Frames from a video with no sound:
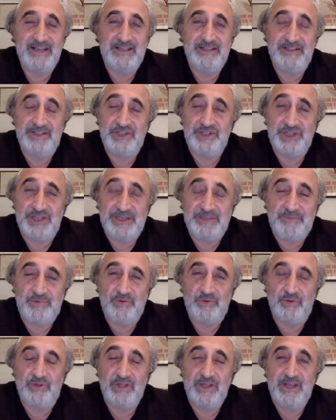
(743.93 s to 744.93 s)
the gene
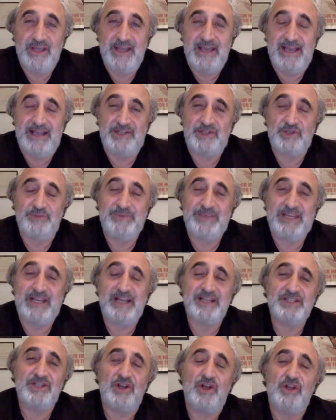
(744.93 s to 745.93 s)
pool. And so,
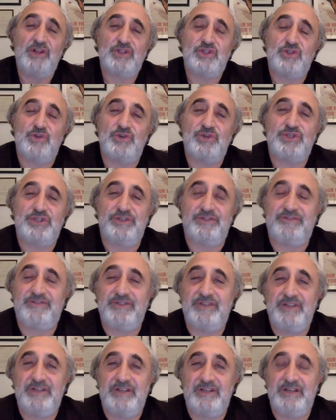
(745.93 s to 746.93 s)
because all sorts of
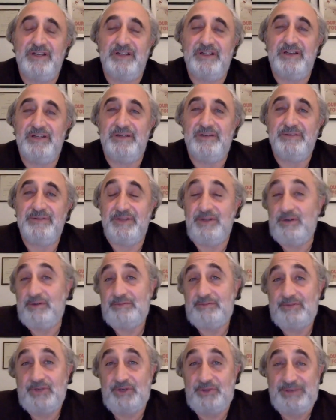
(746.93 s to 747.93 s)
uh, you
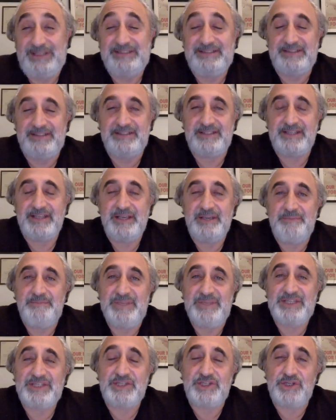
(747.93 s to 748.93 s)
know cretins
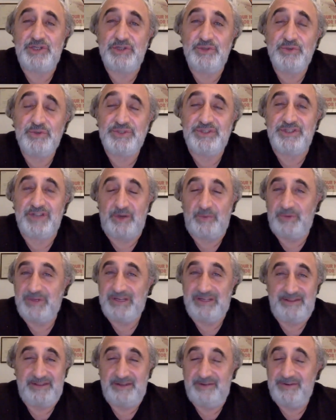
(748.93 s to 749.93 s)
misuse
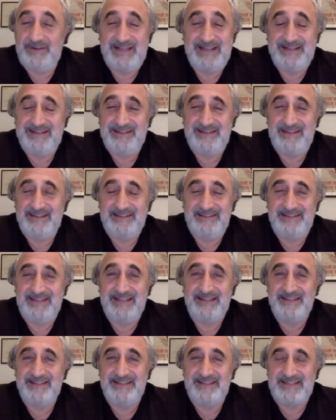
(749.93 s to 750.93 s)
Darwinian theory,
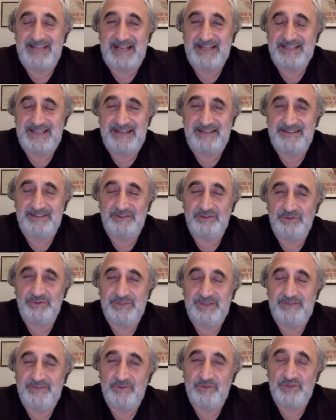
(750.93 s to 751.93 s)
none of this has anything to do
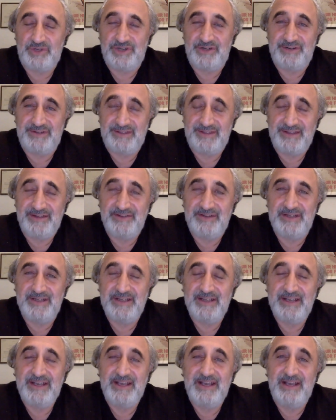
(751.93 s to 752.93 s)
with evolutionary theory.
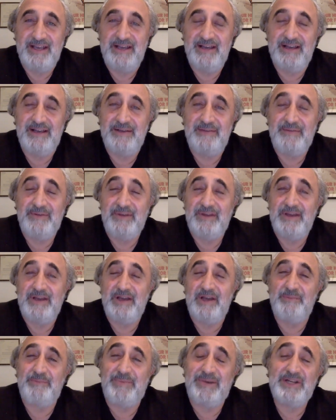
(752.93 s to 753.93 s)
Uh,
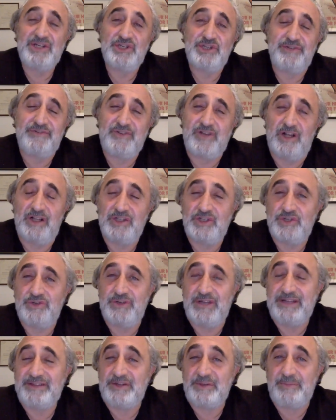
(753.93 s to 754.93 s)
a bunch of
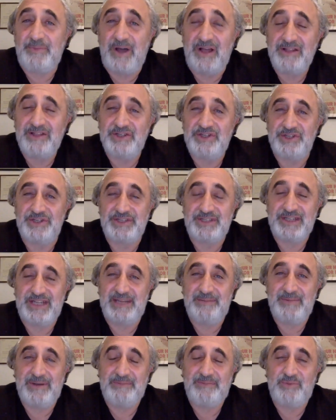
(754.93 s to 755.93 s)
cultural anthropologists
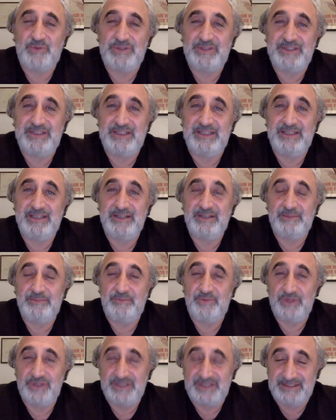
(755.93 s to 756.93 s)
came up with the
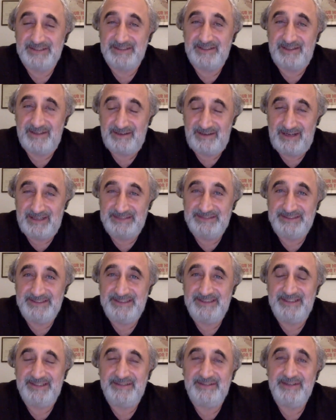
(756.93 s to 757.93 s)
brilliant
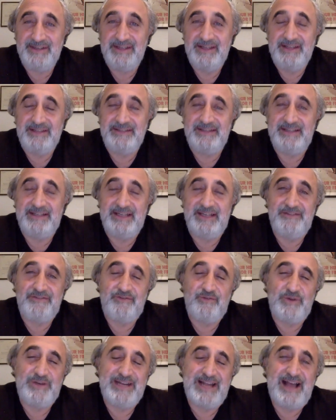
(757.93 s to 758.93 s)
idea that
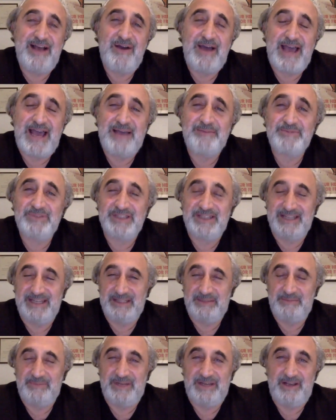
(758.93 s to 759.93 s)
if we now
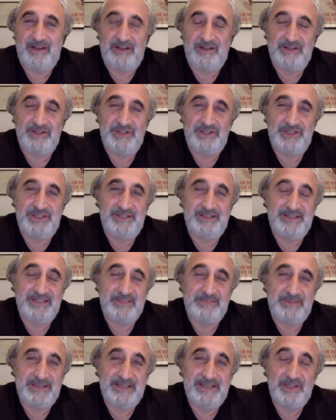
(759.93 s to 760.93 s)
abdicate biology in
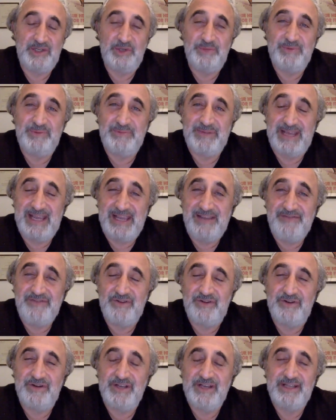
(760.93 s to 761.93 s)
explaining human
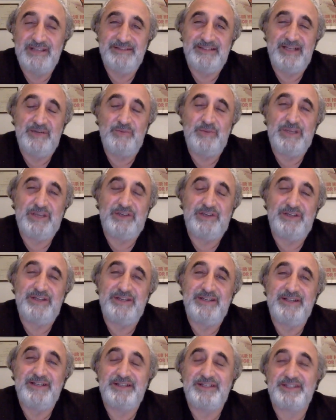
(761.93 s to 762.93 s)
behavior, then we
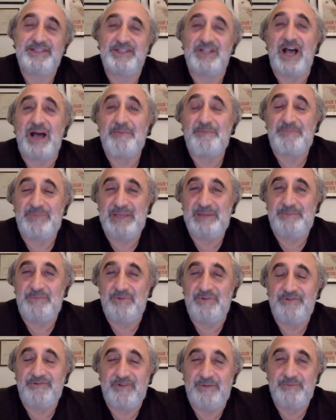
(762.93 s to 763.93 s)
can stop
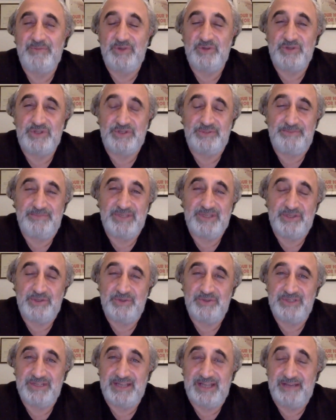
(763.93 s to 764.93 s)
people from
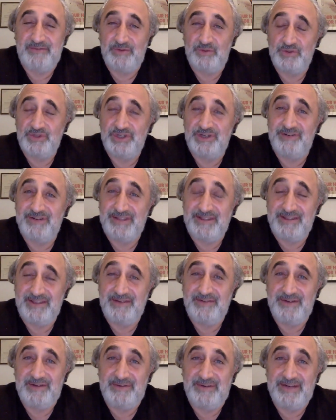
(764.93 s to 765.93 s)
misusing evolutionary
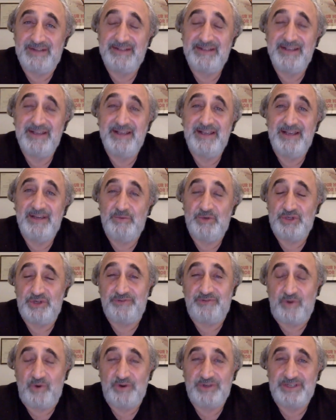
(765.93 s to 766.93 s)
theory, right? Which,
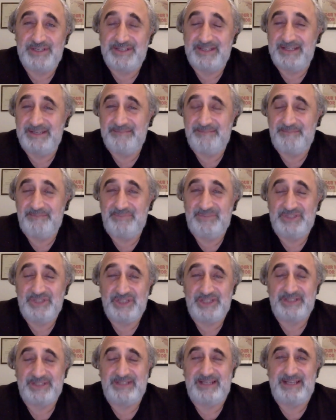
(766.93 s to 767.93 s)
of course, is a
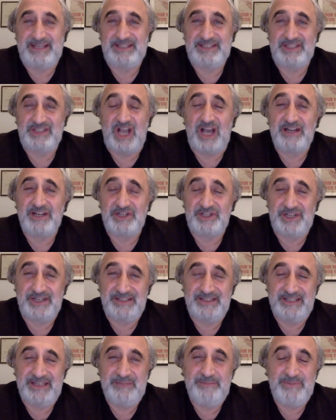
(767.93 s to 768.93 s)
just
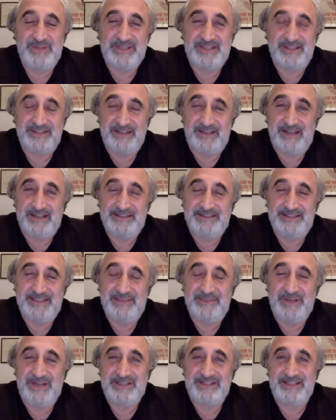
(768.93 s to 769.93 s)
astonishingly imbecilic
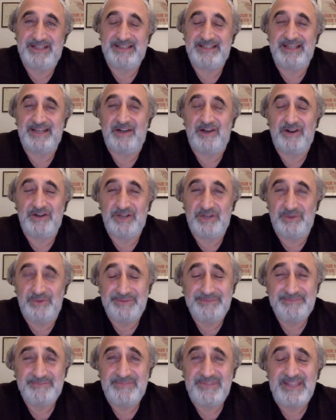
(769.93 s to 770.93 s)
idea because that's like
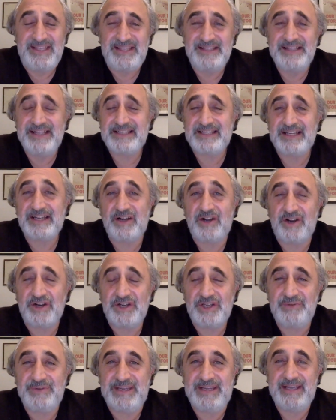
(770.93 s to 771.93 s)
argue that's like
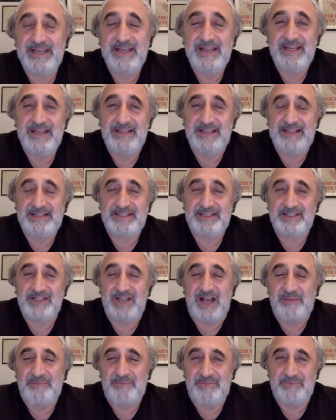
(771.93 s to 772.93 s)
arguing let's
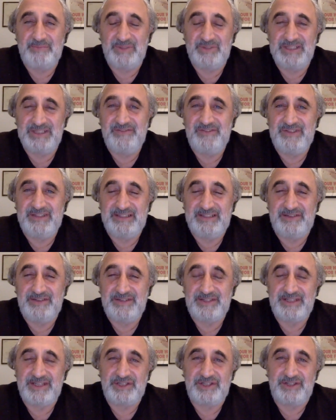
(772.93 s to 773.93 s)
stop believing that
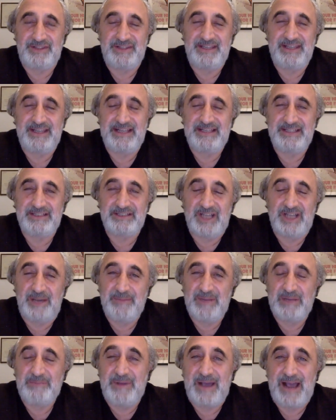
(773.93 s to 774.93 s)
there's such a thing as
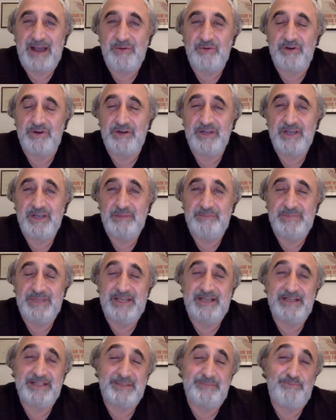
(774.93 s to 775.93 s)
atomic power
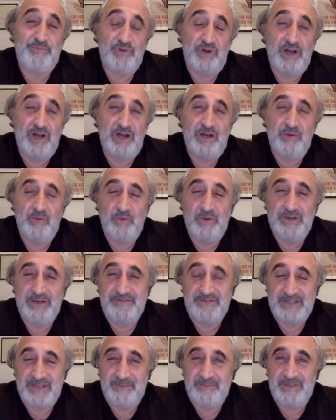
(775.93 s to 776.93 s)
because bruh what
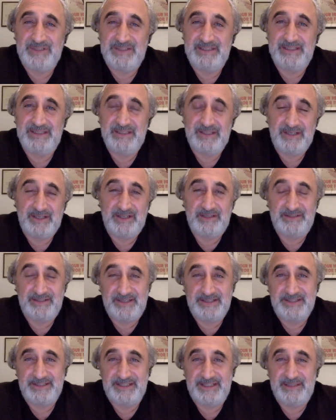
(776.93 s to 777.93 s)
if somebody
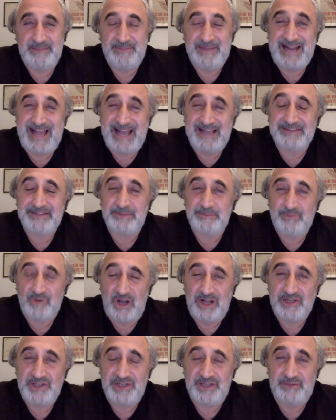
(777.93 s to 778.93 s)
does the manhattan
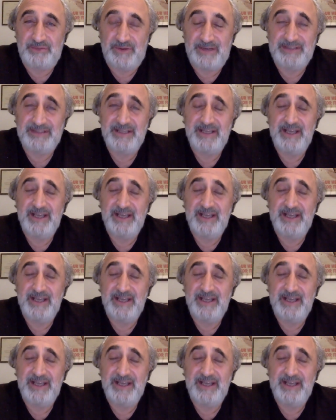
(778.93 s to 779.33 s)
project right